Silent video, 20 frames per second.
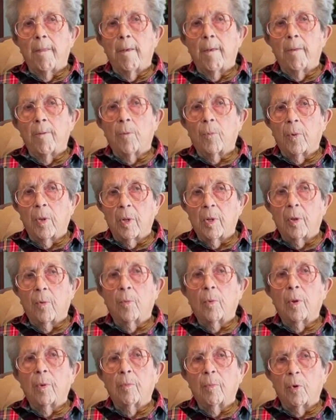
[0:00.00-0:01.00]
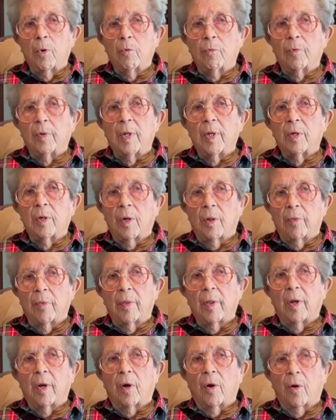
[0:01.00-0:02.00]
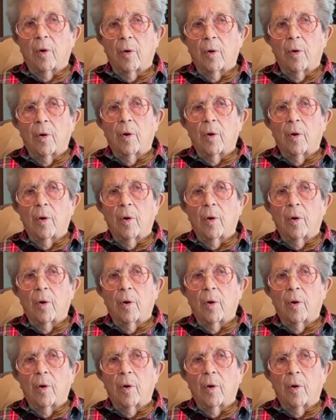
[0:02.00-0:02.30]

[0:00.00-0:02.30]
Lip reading: we moved into there.